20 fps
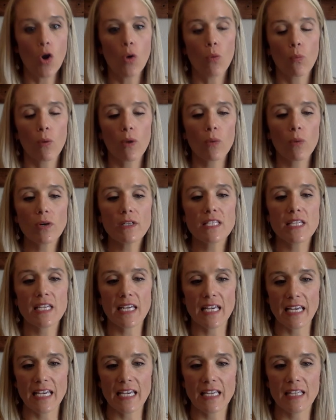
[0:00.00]
We want to
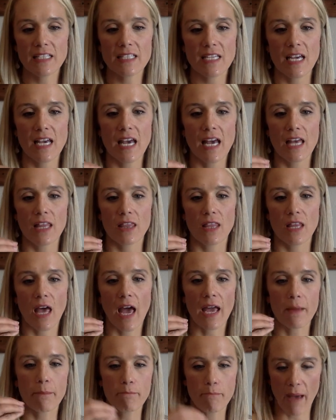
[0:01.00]
eat
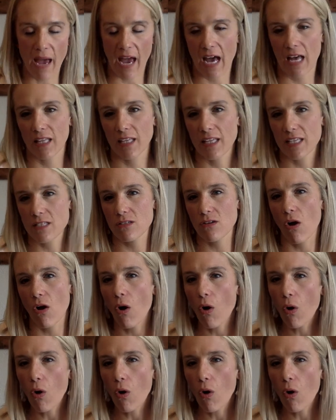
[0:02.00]
a balanced,